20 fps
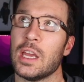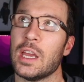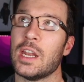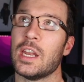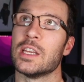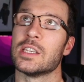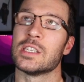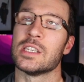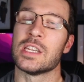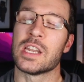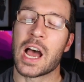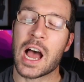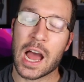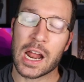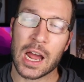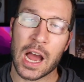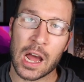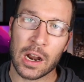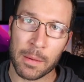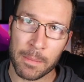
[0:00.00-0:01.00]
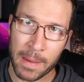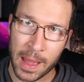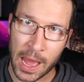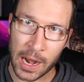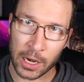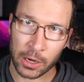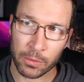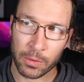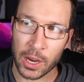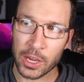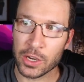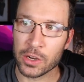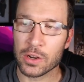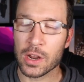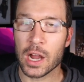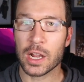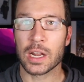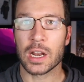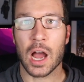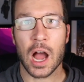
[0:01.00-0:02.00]
it is not automatic, right? You're
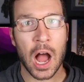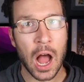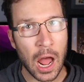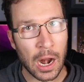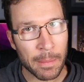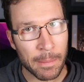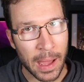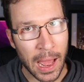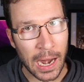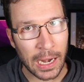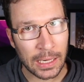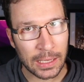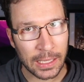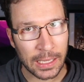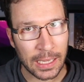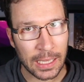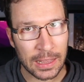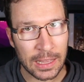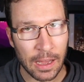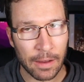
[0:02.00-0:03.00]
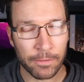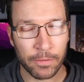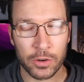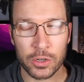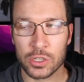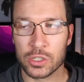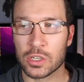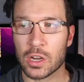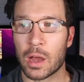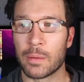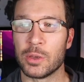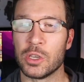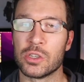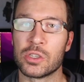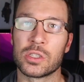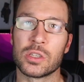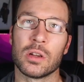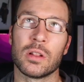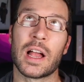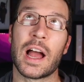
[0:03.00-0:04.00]
not going to automatically get that first job. You
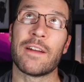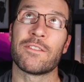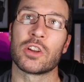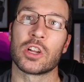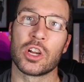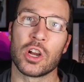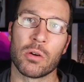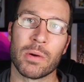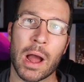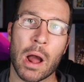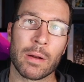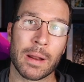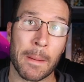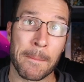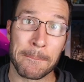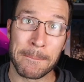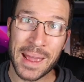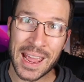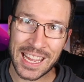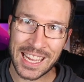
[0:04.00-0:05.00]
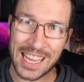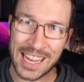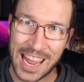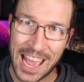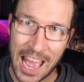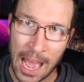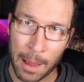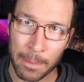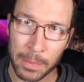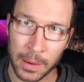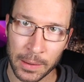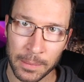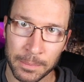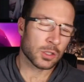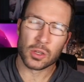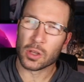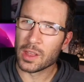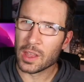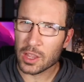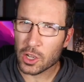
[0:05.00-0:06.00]
still have to go out and make it happen.
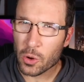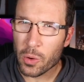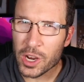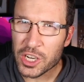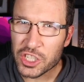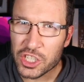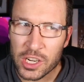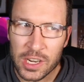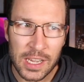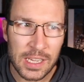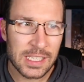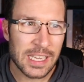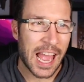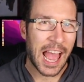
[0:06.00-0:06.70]
So then the question is,